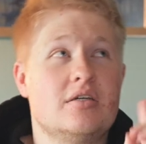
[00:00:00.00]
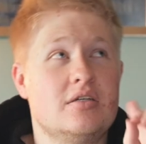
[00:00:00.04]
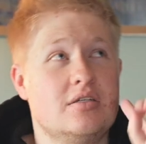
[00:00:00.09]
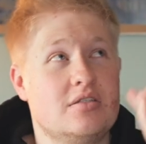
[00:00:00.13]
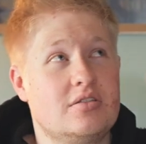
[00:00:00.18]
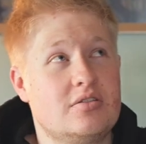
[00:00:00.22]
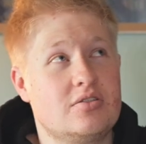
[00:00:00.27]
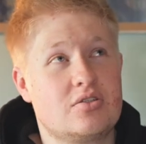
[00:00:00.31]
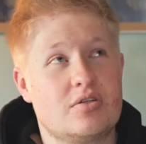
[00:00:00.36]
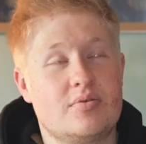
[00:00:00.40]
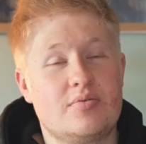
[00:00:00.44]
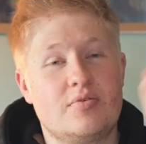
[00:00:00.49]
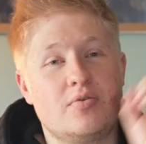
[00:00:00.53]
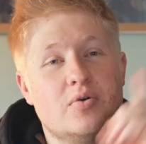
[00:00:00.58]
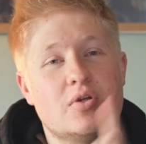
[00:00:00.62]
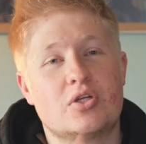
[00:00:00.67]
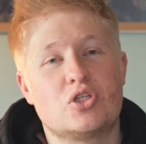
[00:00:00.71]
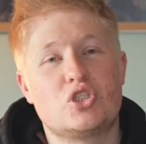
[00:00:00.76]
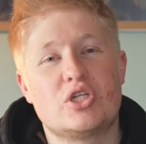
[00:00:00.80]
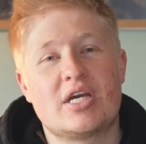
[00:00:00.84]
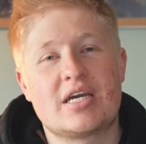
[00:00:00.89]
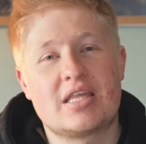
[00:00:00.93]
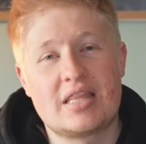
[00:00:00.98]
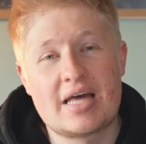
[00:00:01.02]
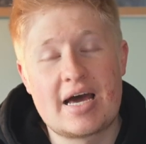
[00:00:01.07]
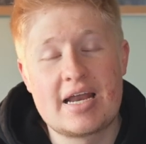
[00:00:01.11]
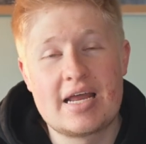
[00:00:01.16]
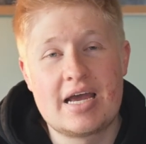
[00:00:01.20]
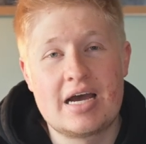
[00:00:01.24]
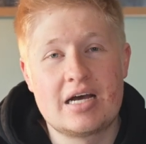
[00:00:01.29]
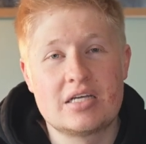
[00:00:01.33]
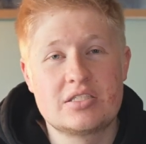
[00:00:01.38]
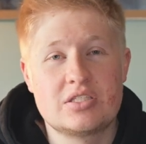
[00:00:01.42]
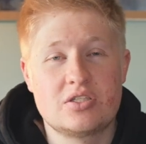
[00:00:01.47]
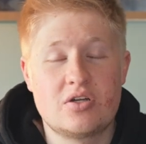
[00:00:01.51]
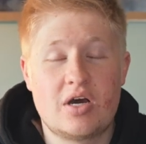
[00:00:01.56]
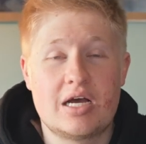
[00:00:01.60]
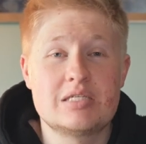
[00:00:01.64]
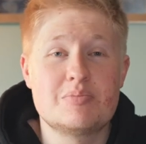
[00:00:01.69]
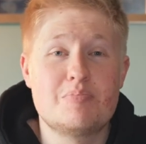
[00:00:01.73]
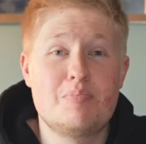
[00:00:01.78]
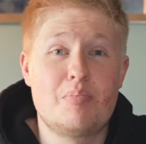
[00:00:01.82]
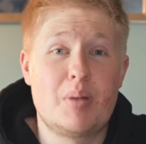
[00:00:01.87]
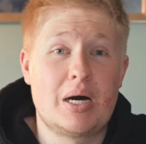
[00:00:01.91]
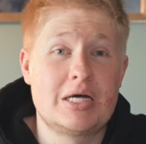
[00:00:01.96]
a description if you want to check that out. It's a
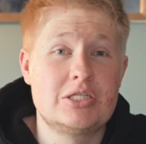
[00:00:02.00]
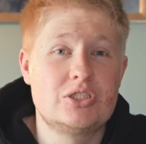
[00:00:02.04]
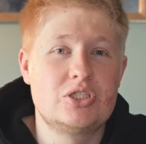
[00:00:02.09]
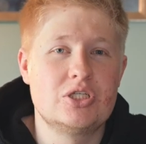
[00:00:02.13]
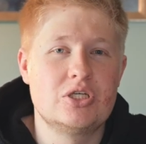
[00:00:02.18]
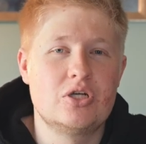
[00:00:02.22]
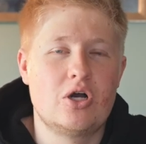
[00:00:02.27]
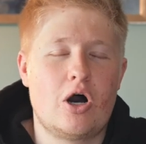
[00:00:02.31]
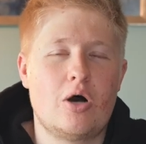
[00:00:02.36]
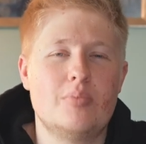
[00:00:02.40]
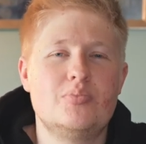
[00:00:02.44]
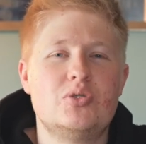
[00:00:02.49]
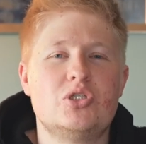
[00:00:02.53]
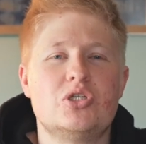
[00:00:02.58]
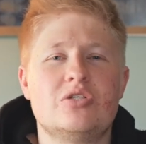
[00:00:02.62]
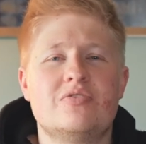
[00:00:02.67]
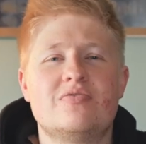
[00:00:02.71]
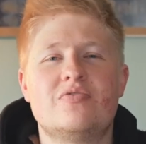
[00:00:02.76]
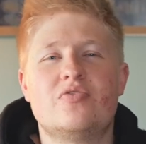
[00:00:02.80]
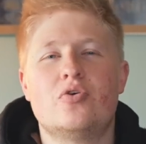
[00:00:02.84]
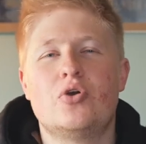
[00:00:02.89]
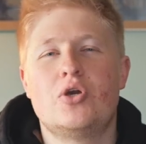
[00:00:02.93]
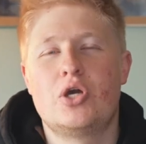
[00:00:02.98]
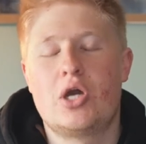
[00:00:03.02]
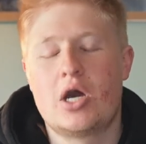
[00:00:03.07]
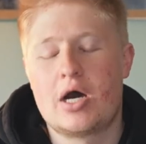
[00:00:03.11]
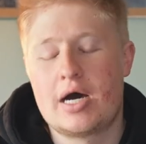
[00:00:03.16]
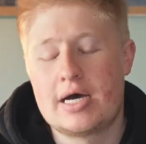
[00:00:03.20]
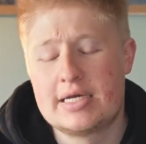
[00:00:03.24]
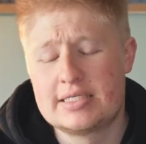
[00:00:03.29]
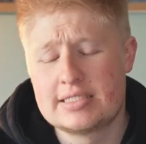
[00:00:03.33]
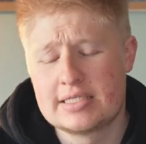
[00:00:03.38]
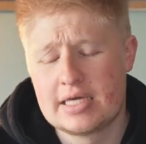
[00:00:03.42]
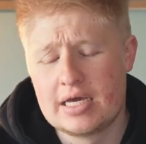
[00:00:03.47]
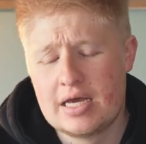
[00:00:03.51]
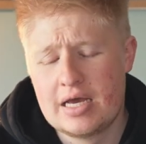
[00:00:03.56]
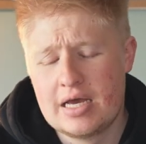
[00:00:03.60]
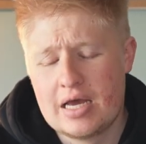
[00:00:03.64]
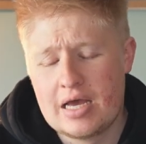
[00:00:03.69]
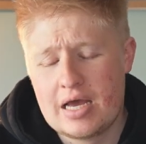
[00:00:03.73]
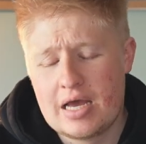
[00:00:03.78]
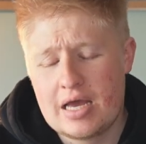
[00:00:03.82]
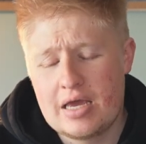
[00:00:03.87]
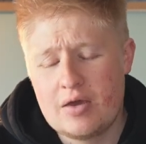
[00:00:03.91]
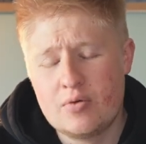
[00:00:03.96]
nice budget option for you guys.
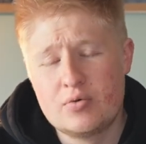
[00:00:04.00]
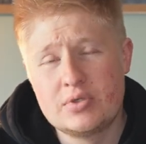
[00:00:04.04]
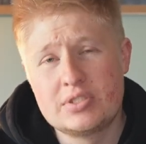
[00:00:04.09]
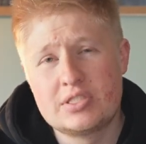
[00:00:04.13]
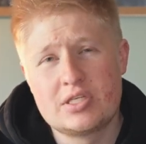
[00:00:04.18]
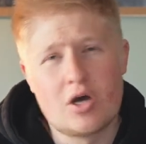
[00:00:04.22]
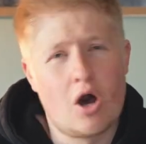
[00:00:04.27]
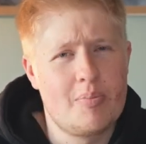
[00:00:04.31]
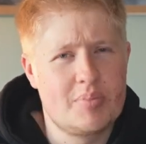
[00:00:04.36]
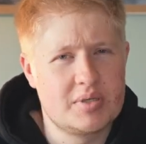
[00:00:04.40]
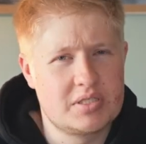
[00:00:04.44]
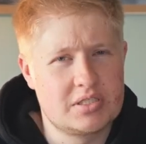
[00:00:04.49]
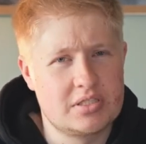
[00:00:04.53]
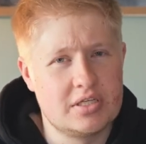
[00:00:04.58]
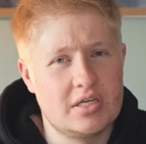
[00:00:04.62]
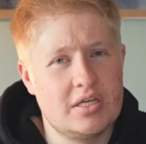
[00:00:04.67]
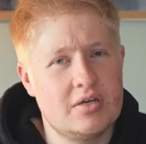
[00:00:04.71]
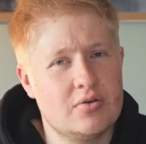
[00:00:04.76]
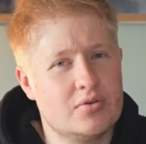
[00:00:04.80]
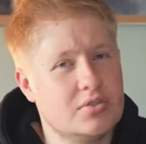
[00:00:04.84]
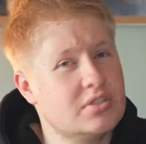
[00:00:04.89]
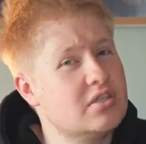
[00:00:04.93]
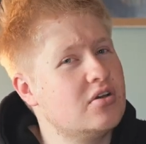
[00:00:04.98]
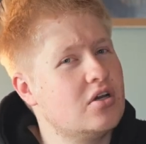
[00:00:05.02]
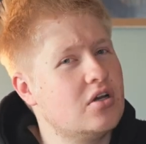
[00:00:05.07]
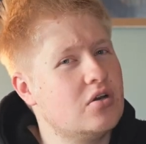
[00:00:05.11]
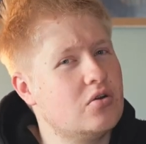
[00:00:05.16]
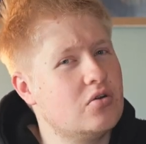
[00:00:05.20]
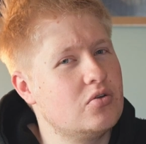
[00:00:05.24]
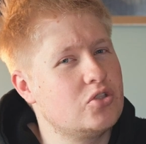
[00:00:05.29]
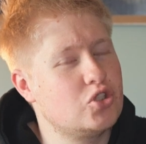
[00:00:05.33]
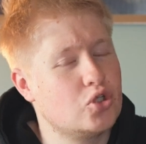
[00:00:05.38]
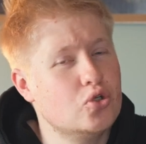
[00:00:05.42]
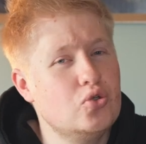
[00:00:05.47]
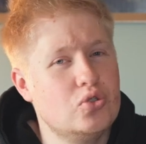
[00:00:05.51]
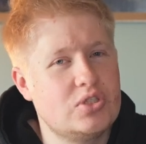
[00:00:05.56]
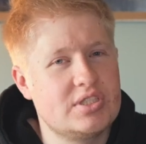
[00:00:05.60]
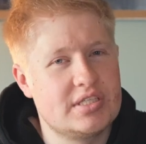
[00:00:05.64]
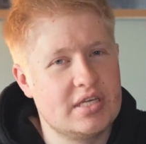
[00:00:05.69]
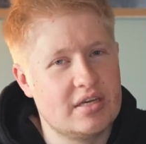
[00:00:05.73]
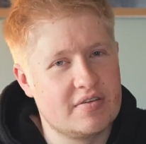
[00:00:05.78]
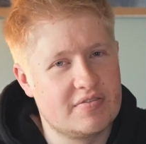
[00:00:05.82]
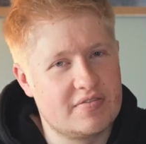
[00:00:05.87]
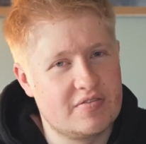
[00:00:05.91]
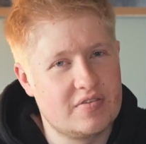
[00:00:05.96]
It was the opposite. It was too
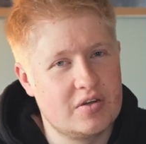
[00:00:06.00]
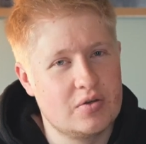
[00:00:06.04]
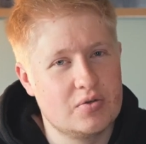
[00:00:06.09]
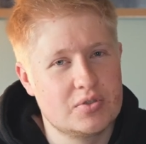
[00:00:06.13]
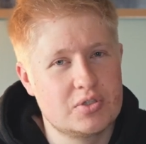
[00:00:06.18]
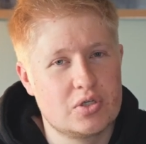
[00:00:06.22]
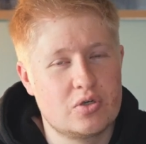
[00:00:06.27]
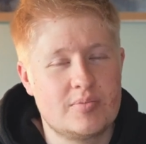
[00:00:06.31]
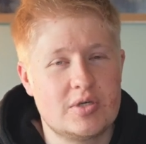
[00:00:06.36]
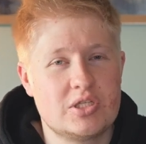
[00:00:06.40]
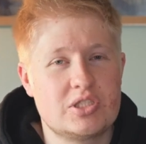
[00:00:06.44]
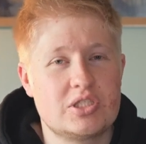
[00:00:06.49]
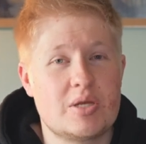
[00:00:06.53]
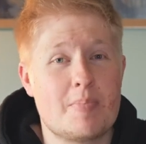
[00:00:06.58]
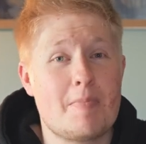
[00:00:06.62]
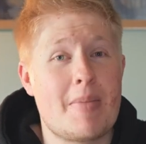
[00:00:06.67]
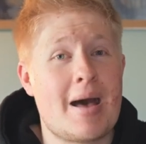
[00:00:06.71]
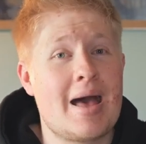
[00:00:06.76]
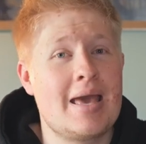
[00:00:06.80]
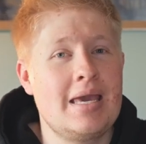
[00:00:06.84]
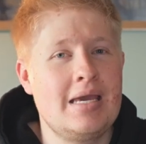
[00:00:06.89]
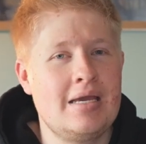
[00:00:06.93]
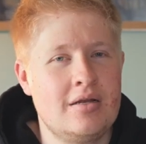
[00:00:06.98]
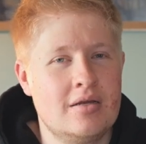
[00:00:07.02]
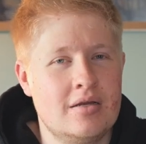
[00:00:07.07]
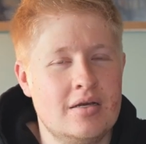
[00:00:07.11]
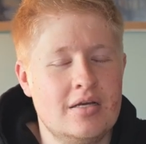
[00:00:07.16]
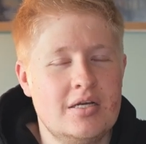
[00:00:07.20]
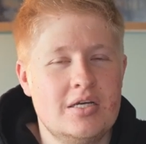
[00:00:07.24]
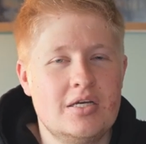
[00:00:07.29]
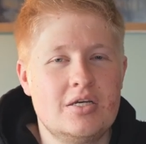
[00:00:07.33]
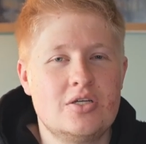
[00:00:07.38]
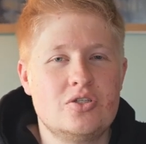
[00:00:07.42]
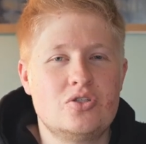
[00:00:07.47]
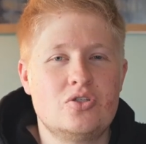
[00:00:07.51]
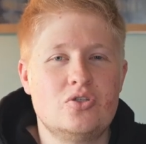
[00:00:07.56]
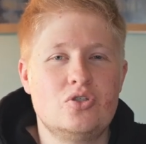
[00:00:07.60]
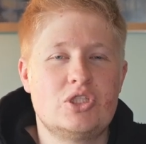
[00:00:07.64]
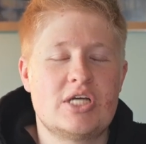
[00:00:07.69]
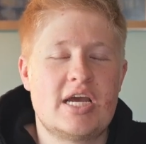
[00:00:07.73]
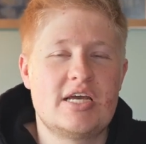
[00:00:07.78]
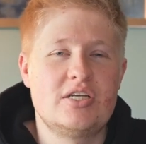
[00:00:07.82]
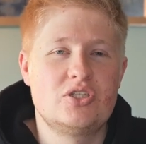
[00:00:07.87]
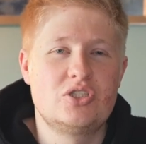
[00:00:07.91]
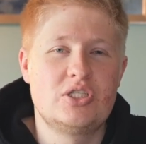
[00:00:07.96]
stiff. It was almost a pain to
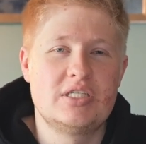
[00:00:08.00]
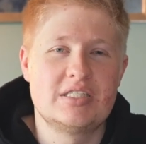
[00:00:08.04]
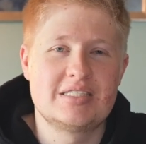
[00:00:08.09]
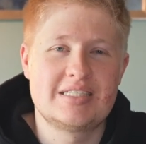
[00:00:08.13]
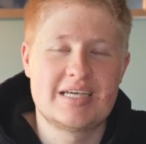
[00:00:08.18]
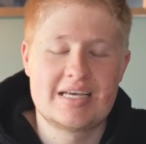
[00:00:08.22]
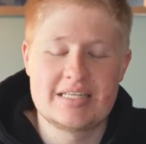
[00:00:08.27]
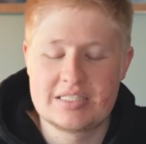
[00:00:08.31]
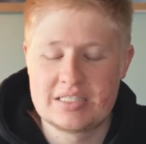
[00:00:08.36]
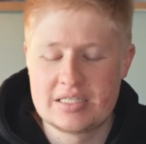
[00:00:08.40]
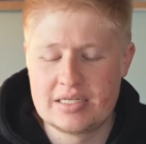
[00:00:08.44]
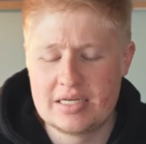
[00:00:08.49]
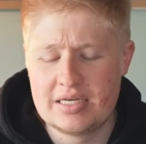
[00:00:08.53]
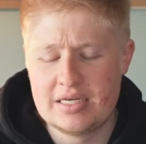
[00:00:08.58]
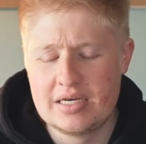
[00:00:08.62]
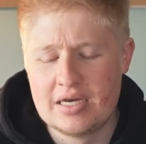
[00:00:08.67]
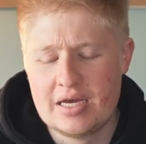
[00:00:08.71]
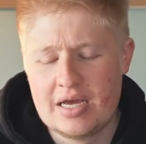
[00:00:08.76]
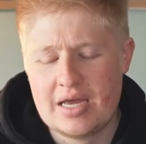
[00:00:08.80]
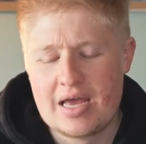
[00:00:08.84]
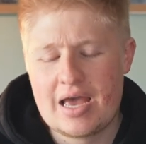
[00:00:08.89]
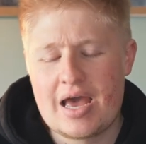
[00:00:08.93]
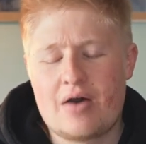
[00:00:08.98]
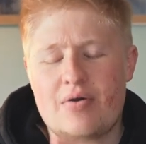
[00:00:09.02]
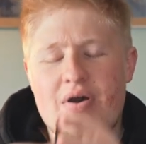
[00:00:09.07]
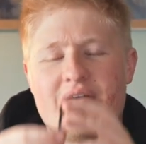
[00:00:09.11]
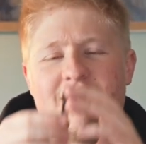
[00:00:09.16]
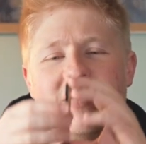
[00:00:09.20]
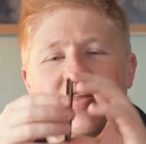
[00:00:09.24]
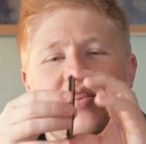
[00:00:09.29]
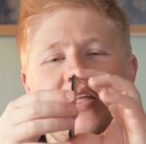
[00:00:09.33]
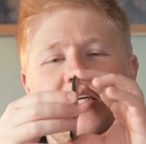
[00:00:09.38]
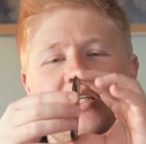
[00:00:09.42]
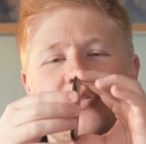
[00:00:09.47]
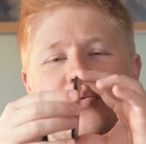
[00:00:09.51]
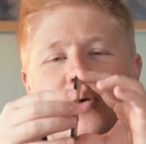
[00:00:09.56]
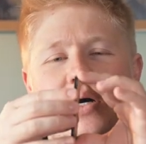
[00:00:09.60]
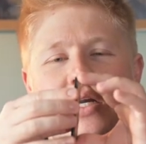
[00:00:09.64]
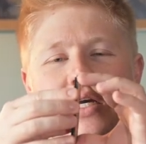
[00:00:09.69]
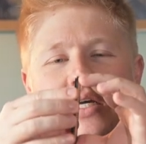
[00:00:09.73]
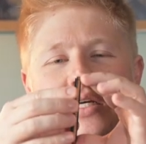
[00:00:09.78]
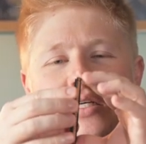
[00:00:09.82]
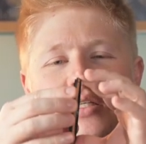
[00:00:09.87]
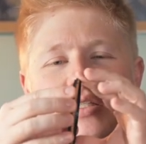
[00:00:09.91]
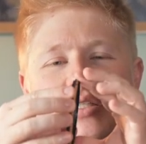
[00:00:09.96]
change the intensity. However, this
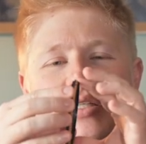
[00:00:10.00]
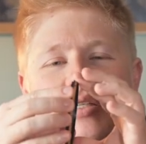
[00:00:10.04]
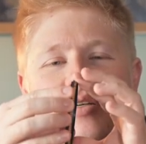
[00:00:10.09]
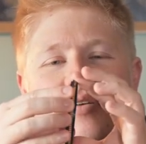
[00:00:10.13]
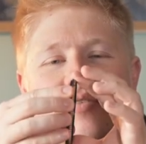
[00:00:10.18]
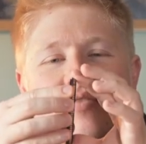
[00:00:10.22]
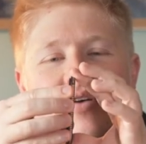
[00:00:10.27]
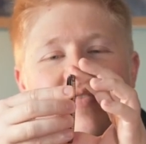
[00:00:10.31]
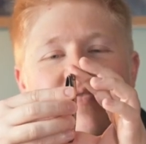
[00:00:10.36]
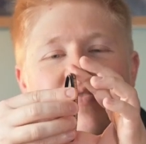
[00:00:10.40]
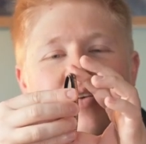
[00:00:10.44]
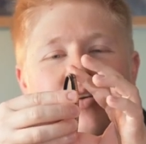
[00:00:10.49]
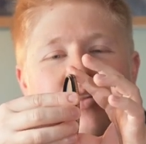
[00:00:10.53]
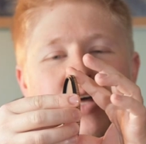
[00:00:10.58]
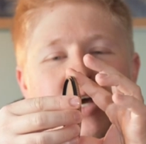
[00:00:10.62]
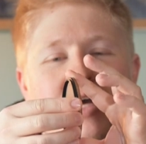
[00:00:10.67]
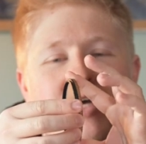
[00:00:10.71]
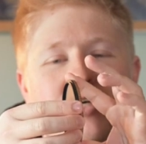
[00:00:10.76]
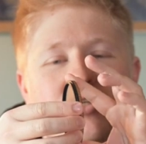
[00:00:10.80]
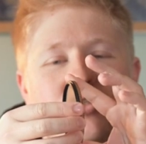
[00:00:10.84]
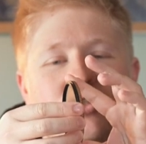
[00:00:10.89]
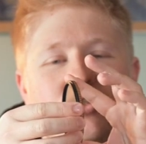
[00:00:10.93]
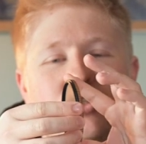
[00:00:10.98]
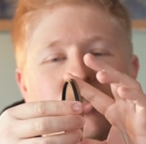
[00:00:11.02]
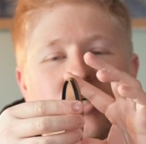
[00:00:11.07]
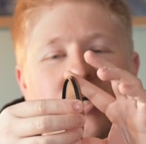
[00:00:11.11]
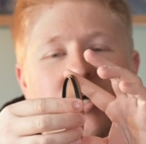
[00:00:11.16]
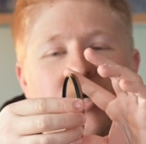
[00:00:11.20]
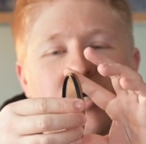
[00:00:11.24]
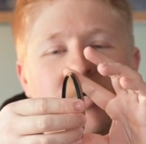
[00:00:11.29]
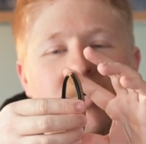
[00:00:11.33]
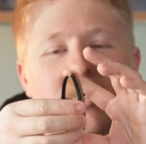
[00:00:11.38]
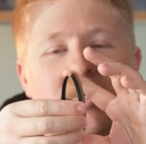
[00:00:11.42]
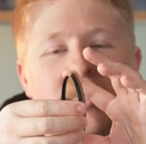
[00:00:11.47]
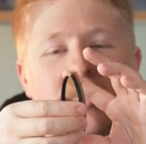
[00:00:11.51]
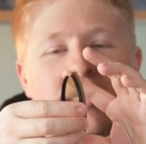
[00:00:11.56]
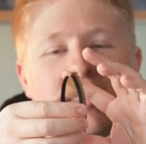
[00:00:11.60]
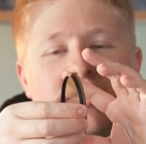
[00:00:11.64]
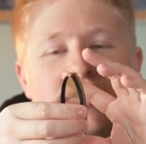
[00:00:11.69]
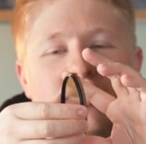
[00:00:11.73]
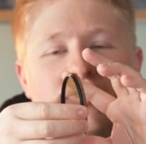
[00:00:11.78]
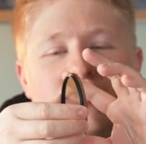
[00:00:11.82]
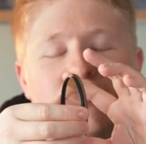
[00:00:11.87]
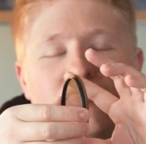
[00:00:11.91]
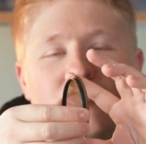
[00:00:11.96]
one is, I feel like it's
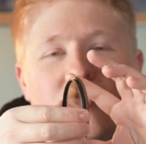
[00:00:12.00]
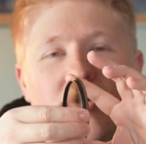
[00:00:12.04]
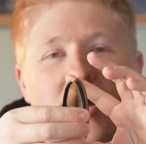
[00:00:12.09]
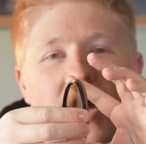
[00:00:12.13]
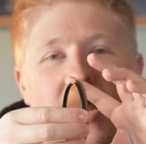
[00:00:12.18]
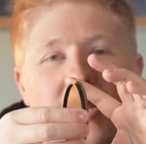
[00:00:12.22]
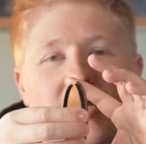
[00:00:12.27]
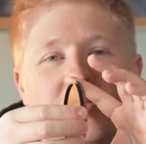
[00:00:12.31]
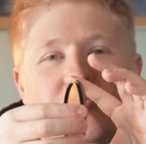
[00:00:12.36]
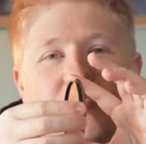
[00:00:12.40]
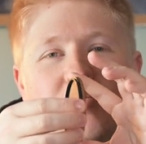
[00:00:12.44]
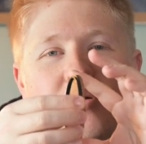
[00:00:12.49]
just right. It's